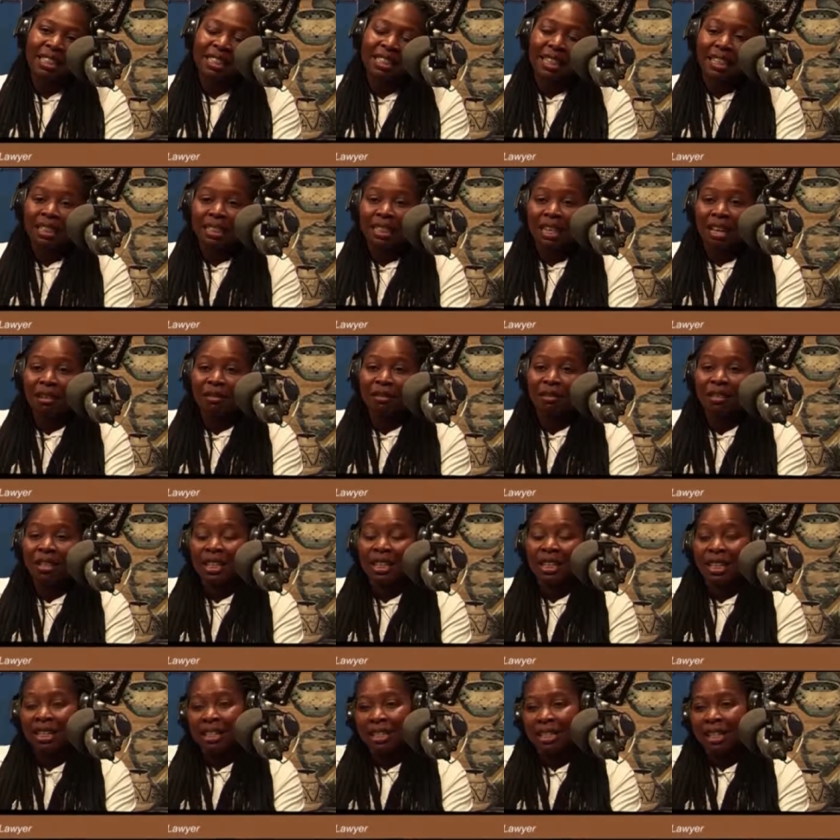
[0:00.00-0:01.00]
HIV
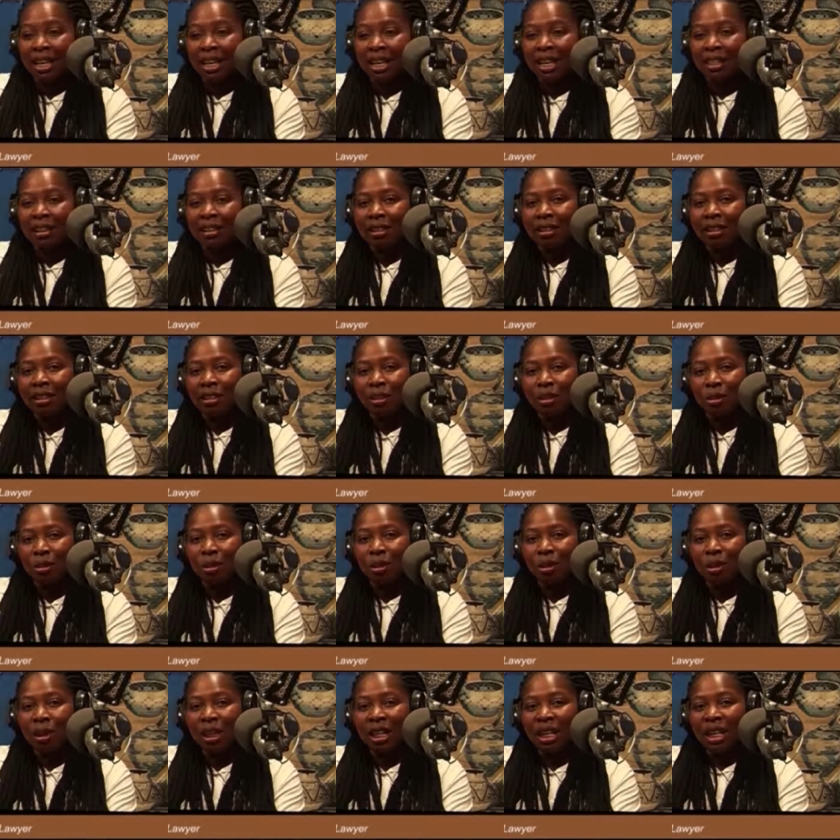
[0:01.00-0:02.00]
is a health
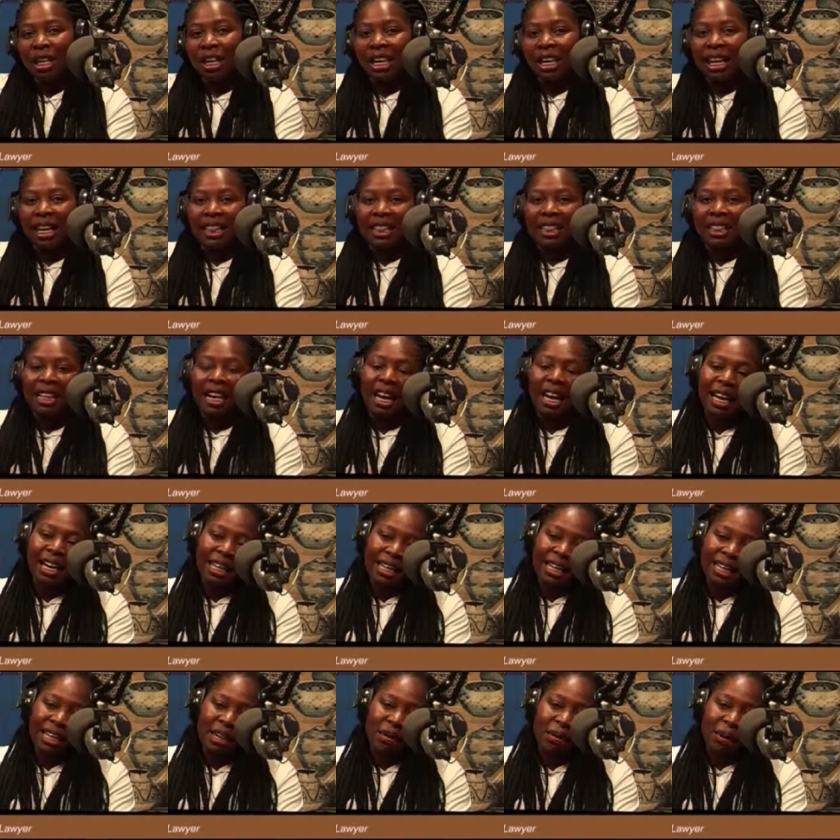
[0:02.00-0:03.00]
issue, and the
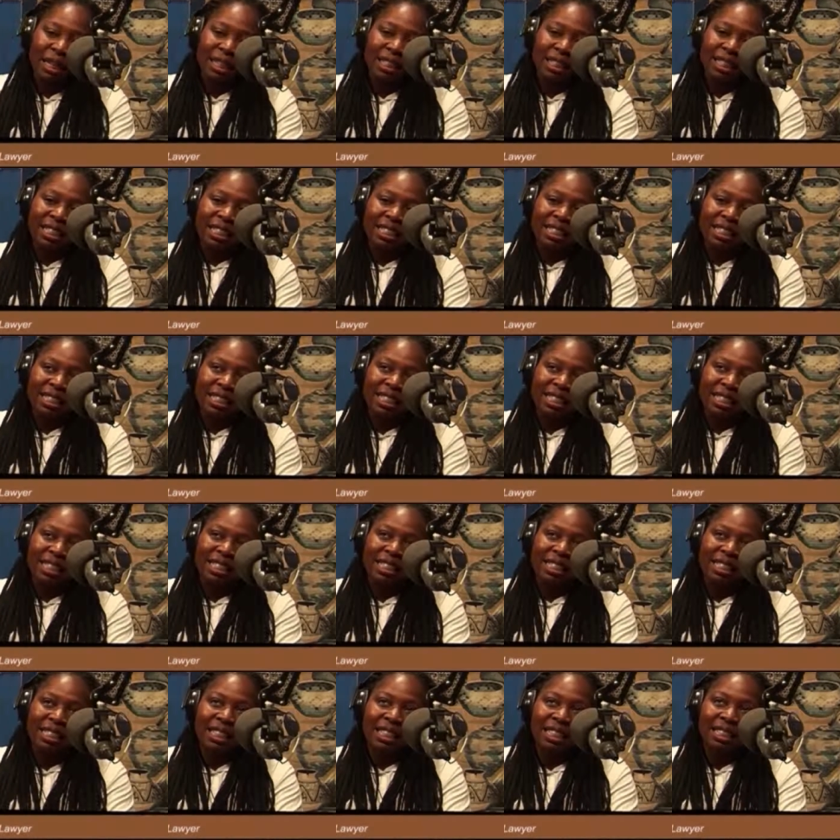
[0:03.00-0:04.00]
earlier one gets
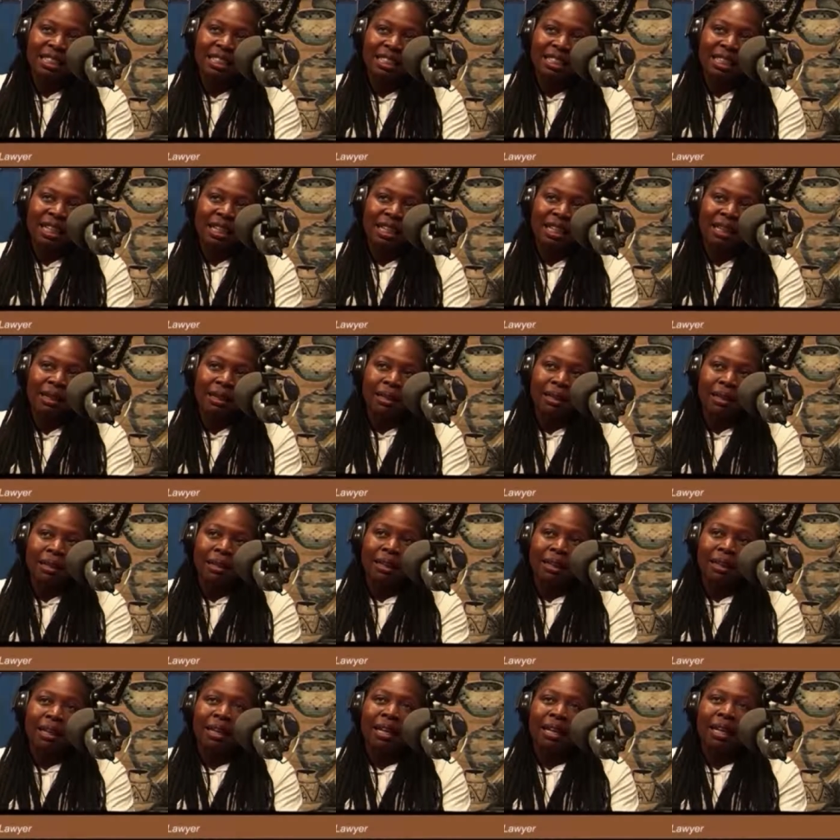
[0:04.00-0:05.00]
tested,
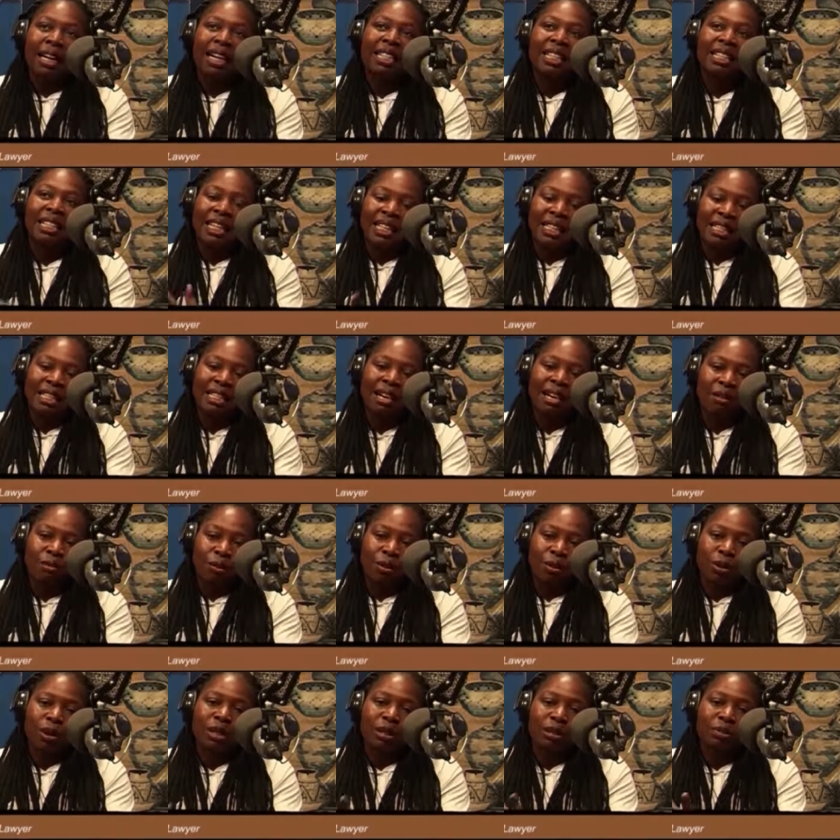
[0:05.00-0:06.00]
it's easier
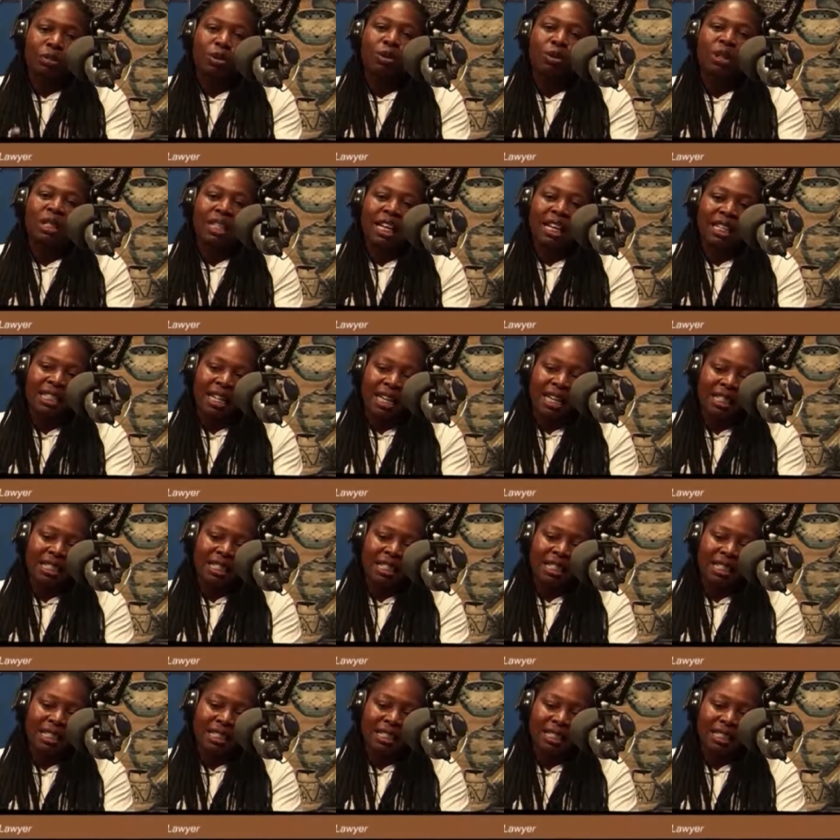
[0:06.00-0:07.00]
for them to start
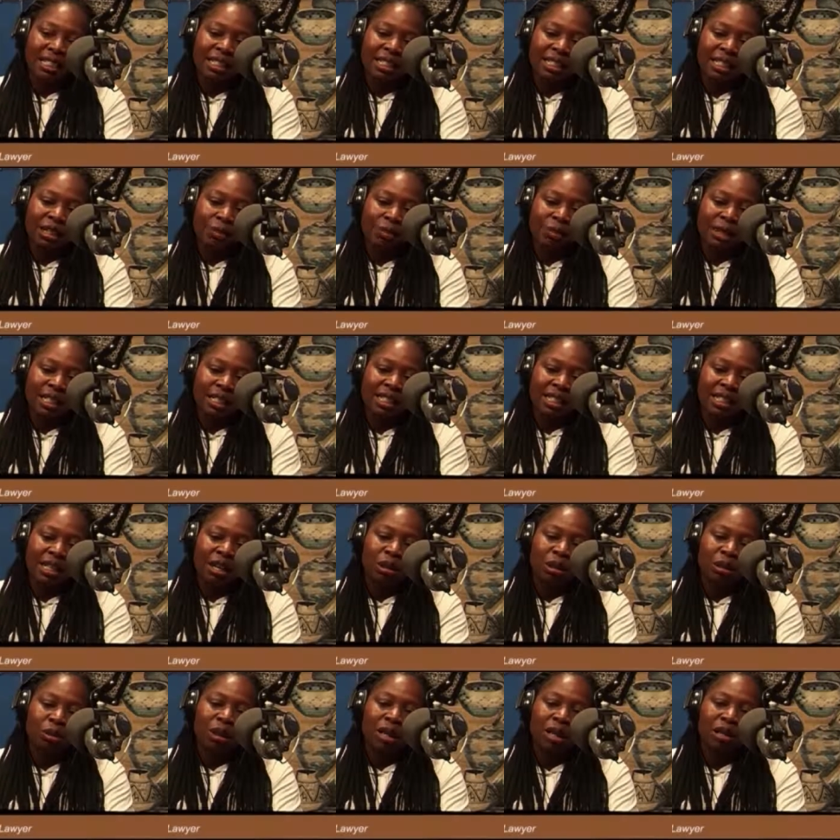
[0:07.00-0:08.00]
accessing treatment. It's
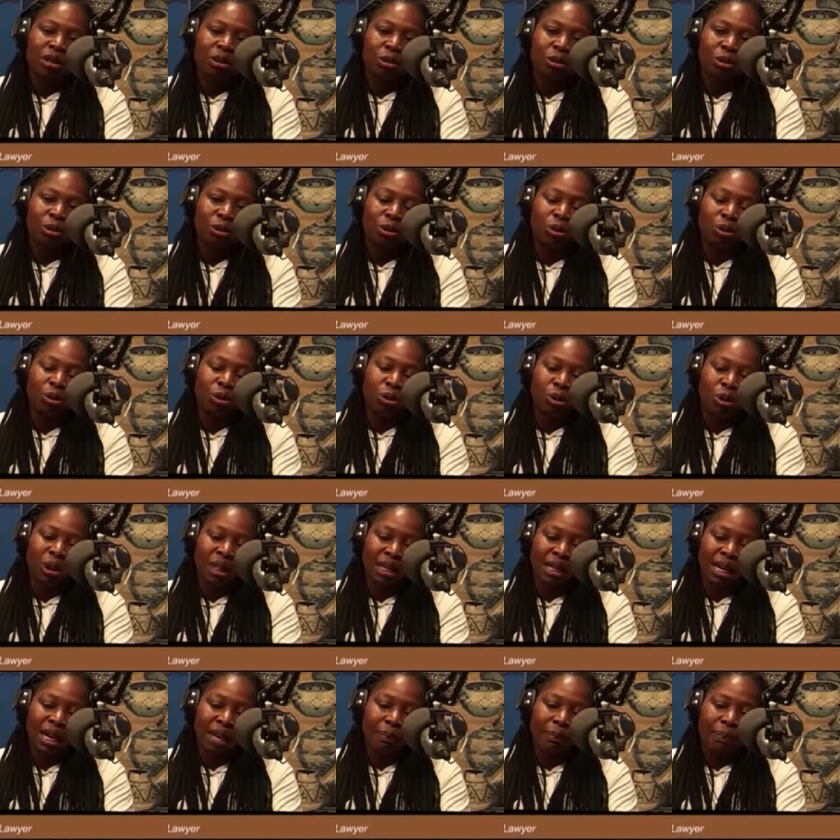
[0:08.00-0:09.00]
actually to
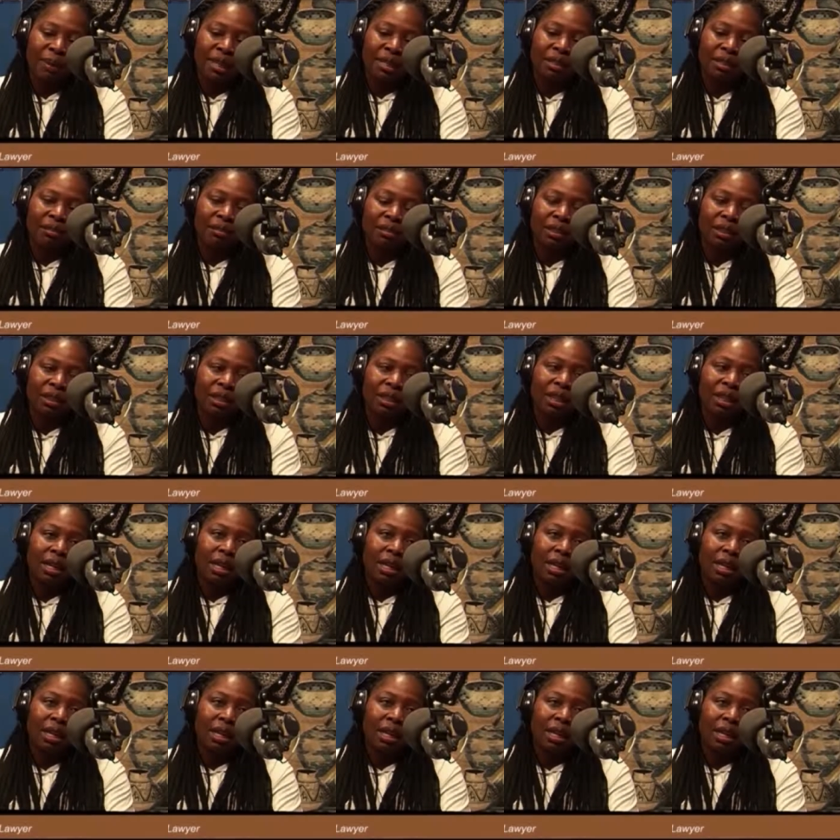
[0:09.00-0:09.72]
their benefit.